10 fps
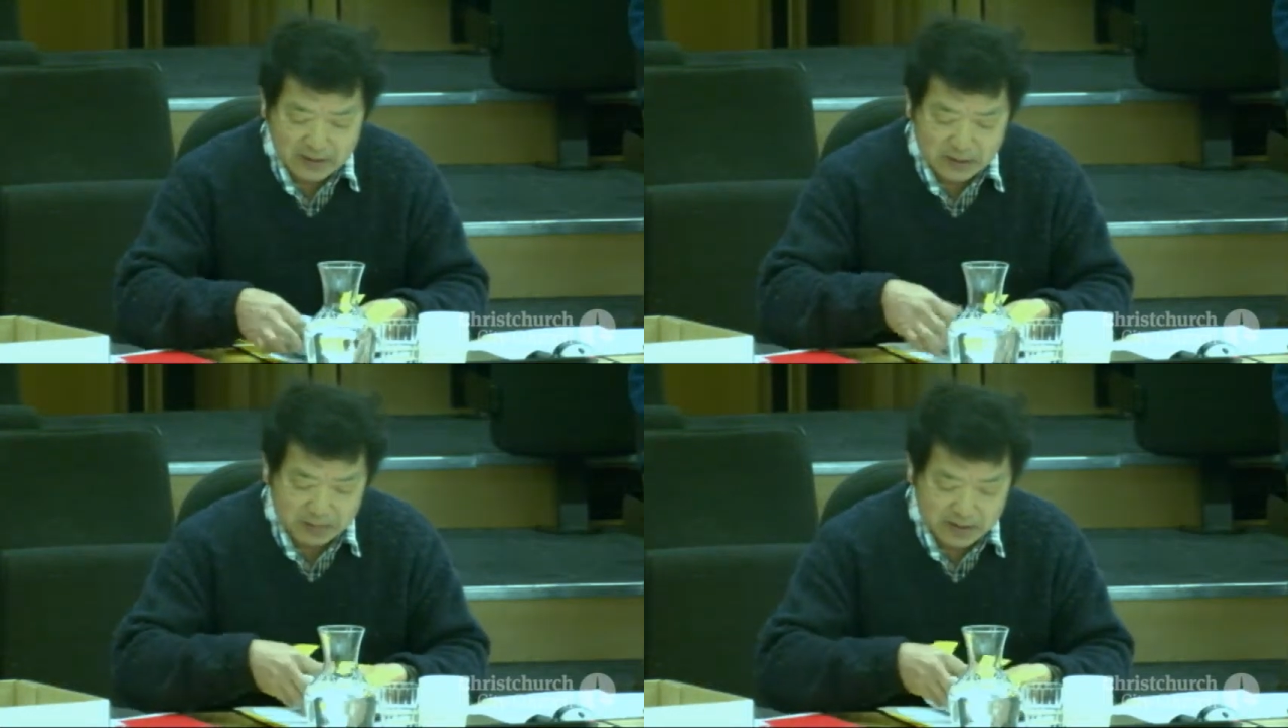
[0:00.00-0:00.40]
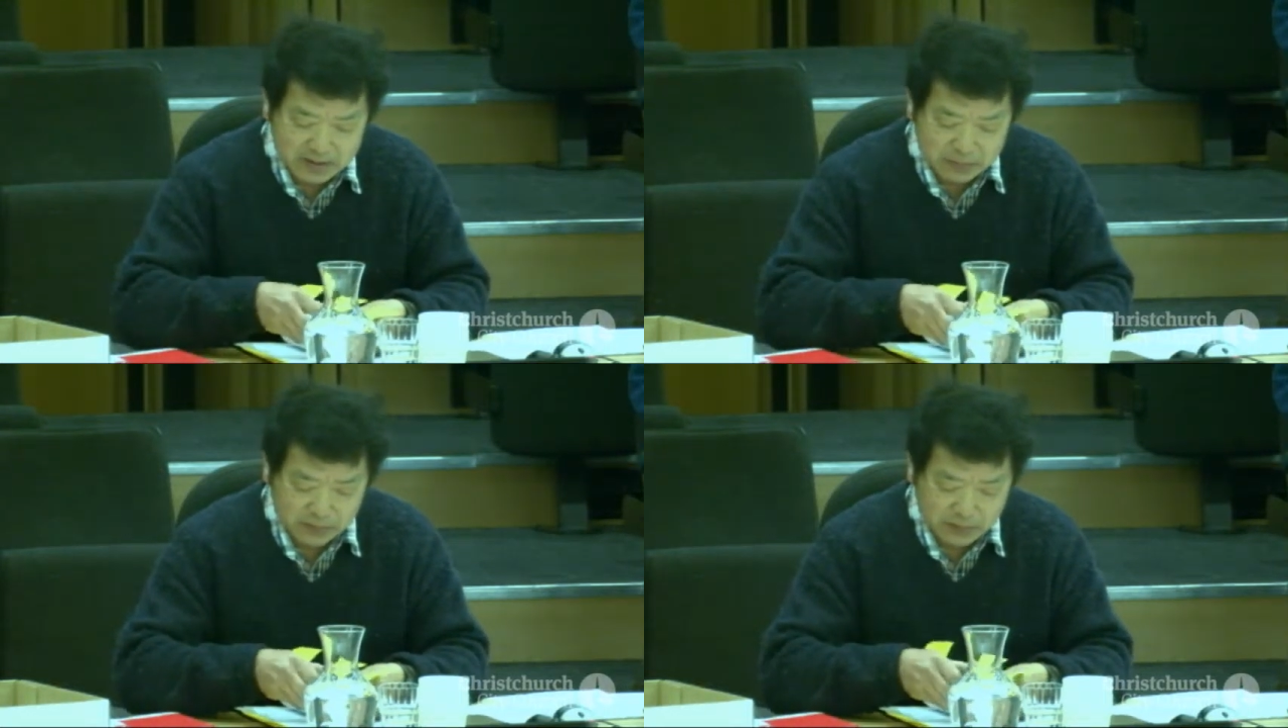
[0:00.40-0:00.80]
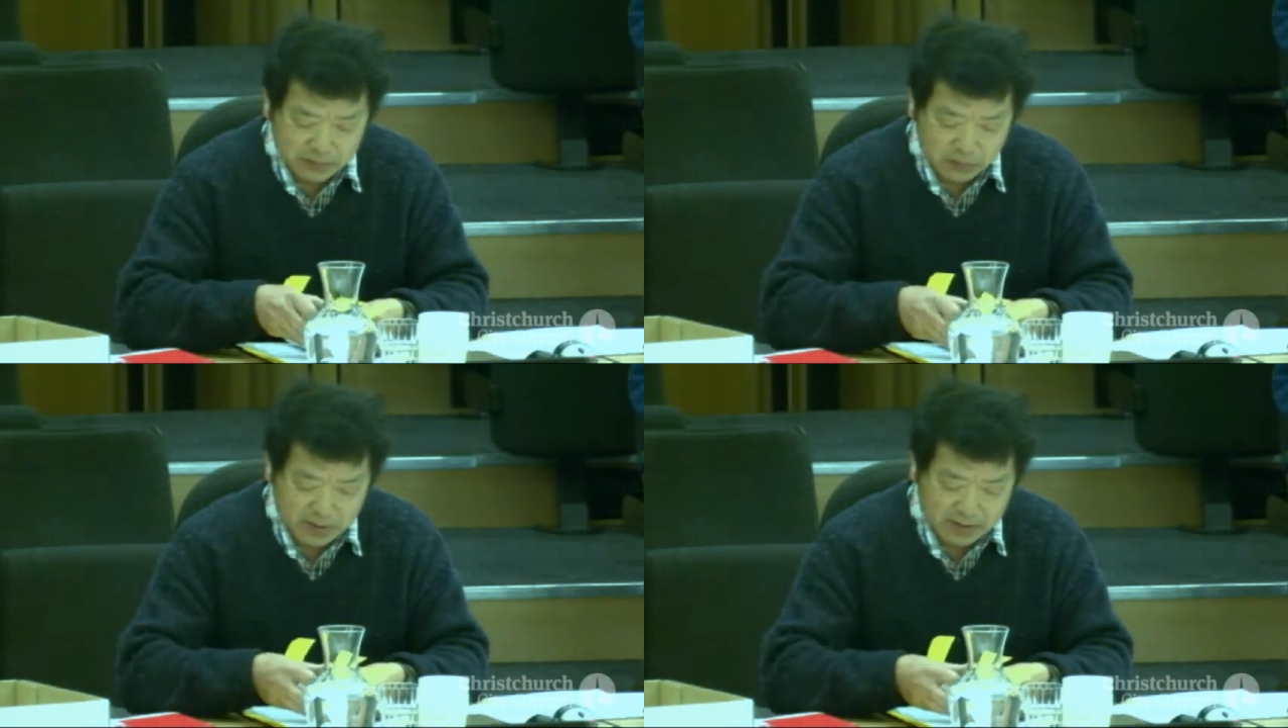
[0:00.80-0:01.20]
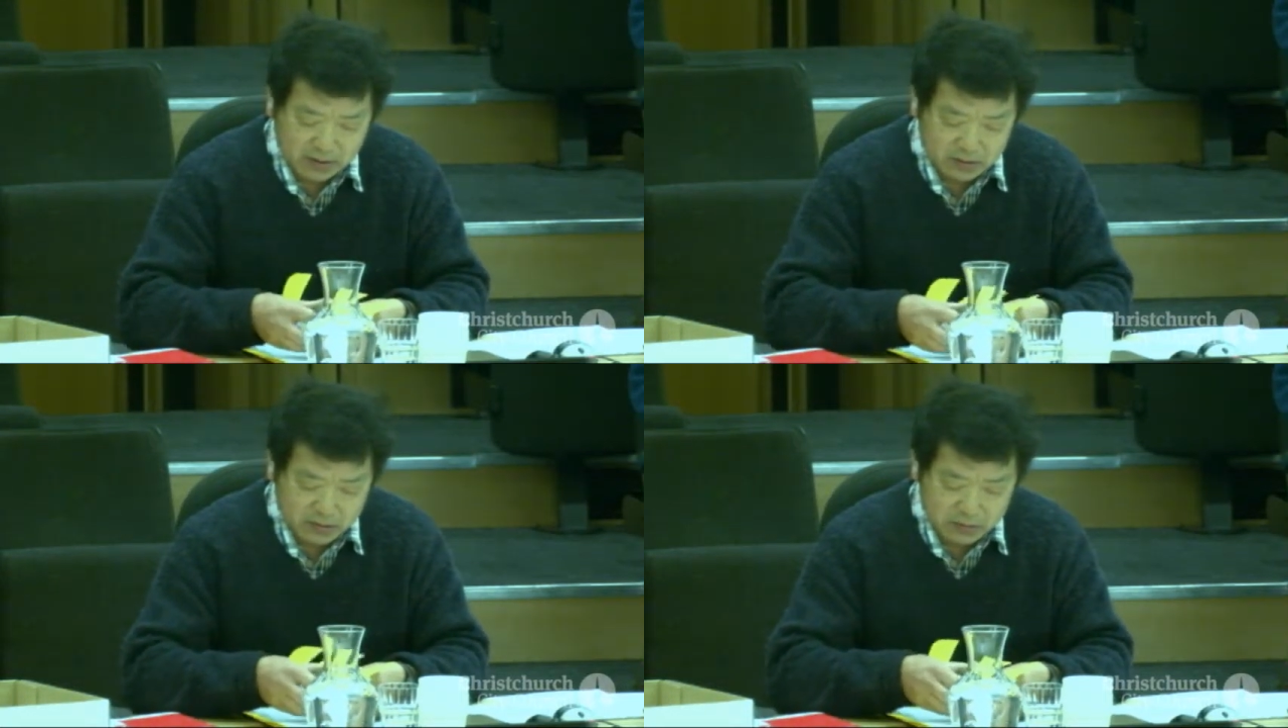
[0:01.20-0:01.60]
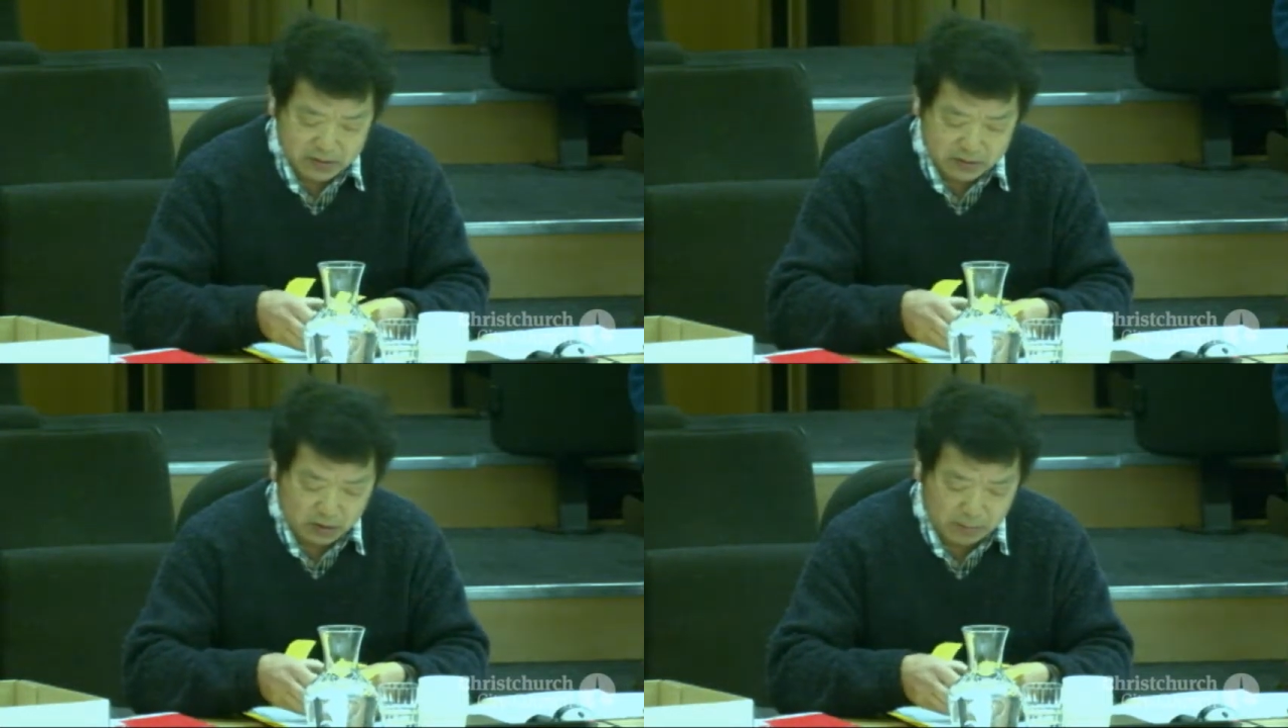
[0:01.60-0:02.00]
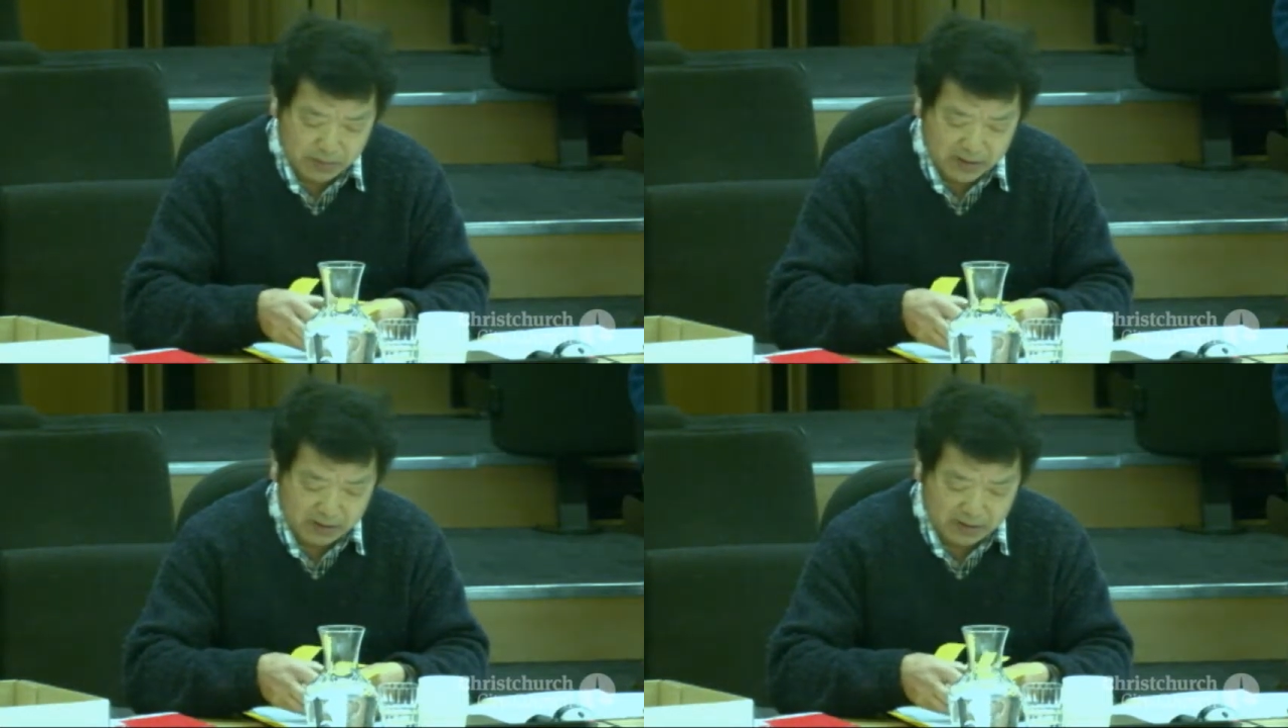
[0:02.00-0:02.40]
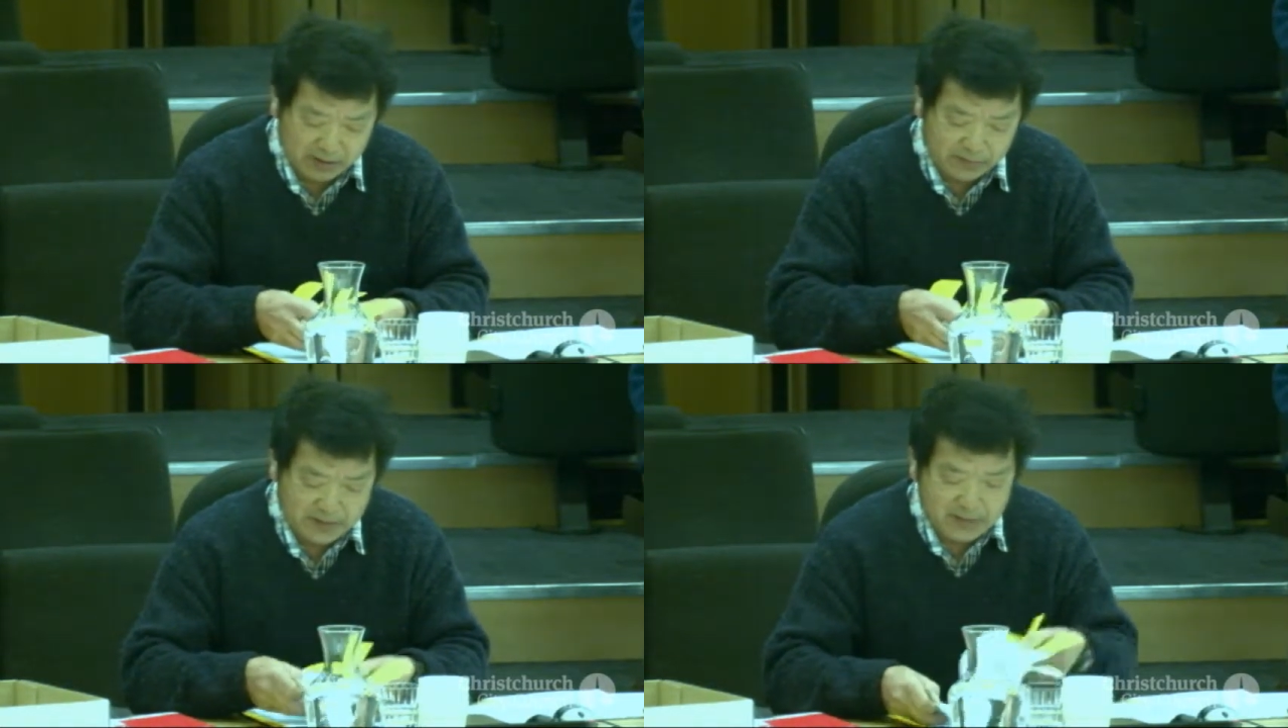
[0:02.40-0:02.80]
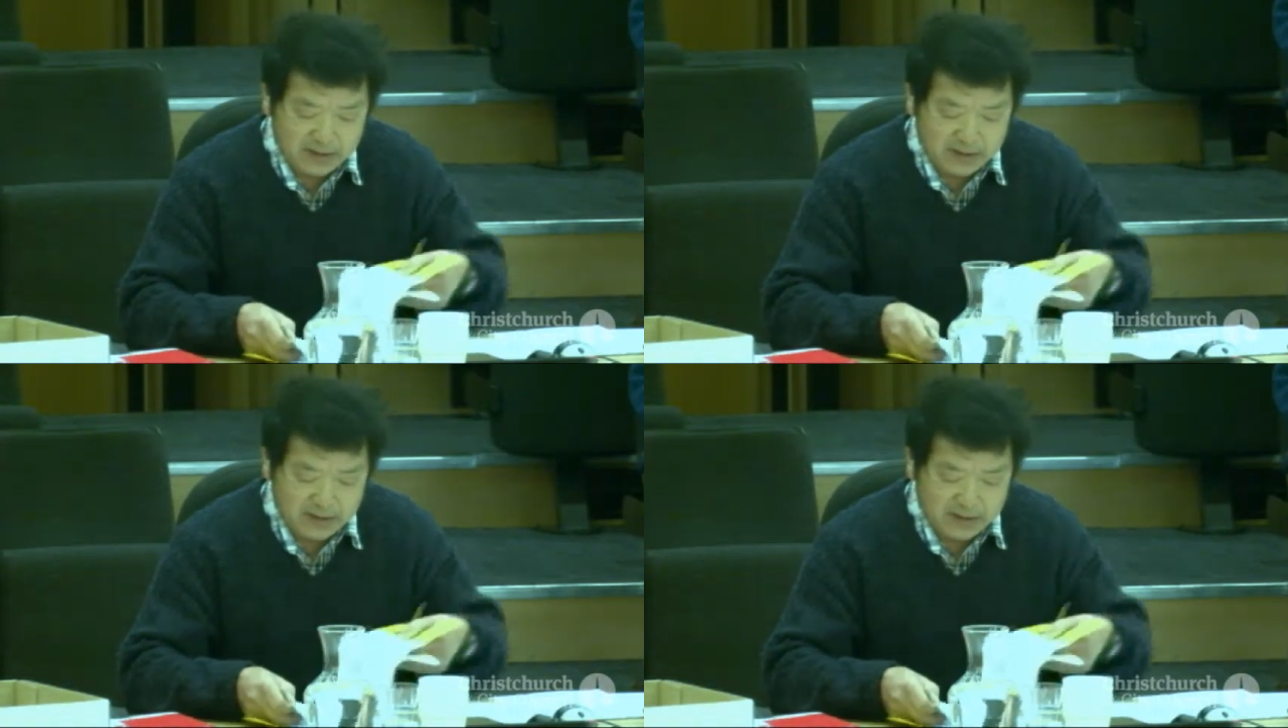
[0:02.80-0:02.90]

to page number 51, I'll just read the top paragraph.